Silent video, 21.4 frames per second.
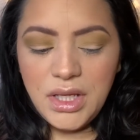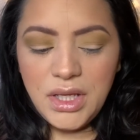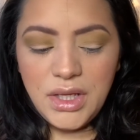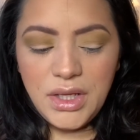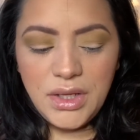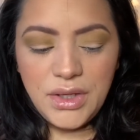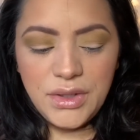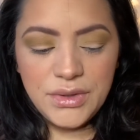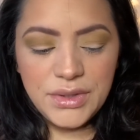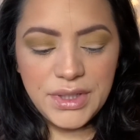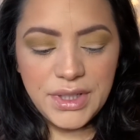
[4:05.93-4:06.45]

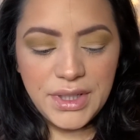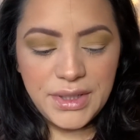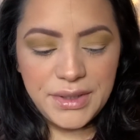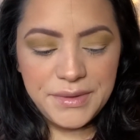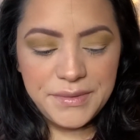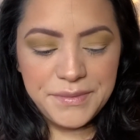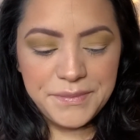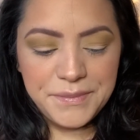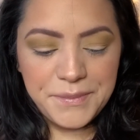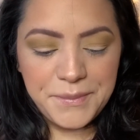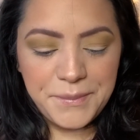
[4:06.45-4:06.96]
Okay.
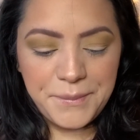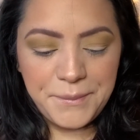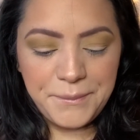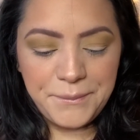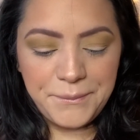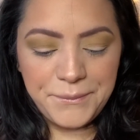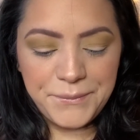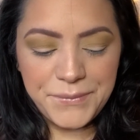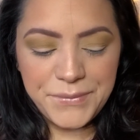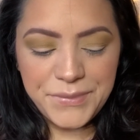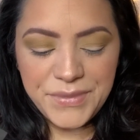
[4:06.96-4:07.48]

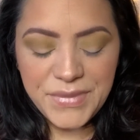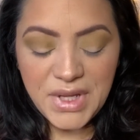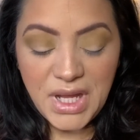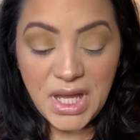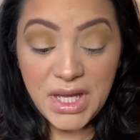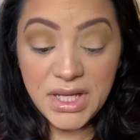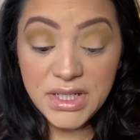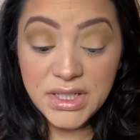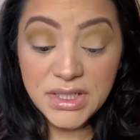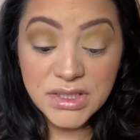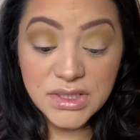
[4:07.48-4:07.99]
I
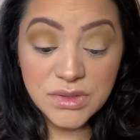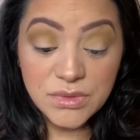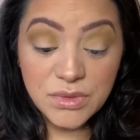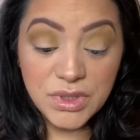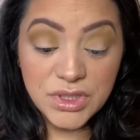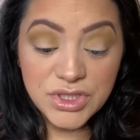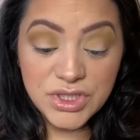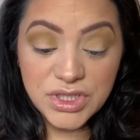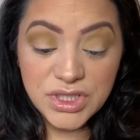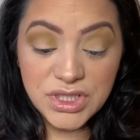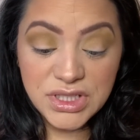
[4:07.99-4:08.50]
didn't
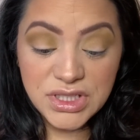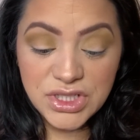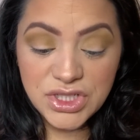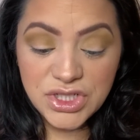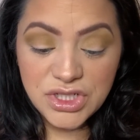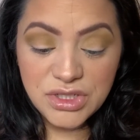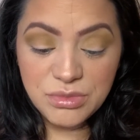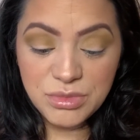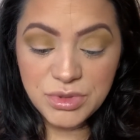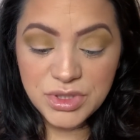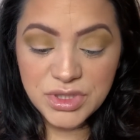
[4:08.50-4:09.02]
swatch these
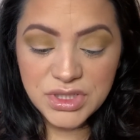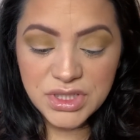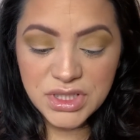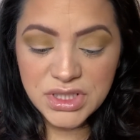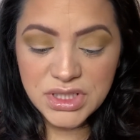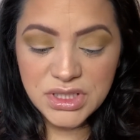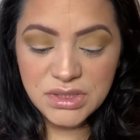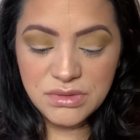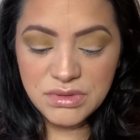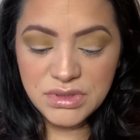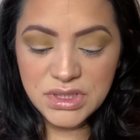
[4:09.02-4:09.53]
shimmers. Let's
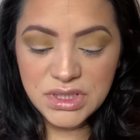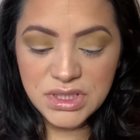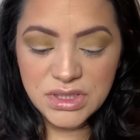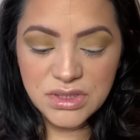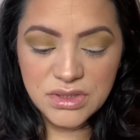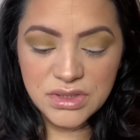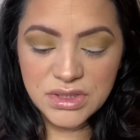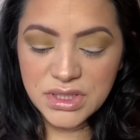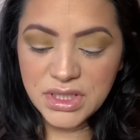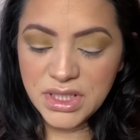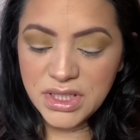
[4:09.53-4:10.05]
see what these
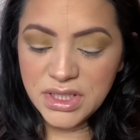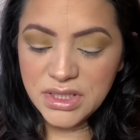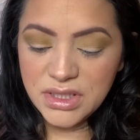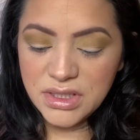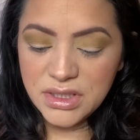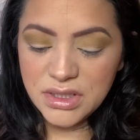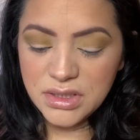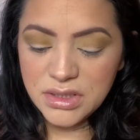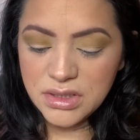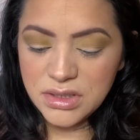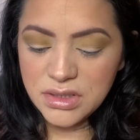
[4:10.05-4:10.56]
look like.
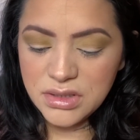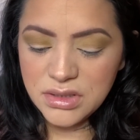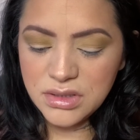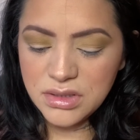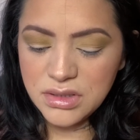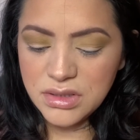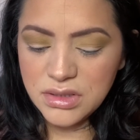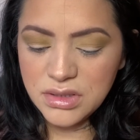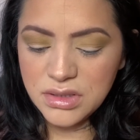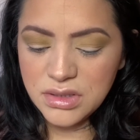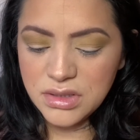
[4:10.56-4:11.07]

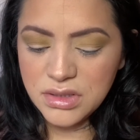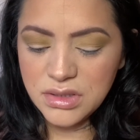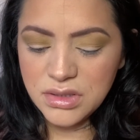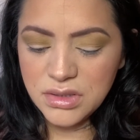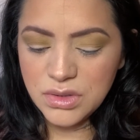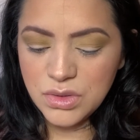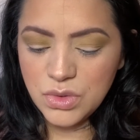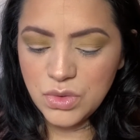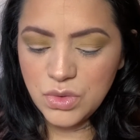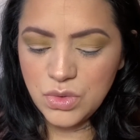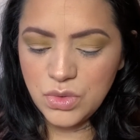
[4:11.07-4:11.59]

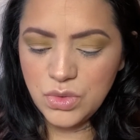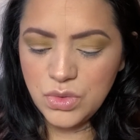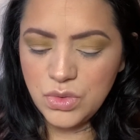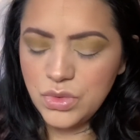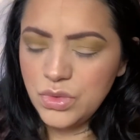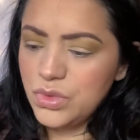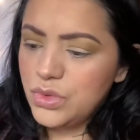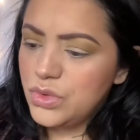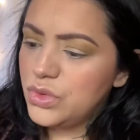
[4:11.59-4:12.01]
Ooh.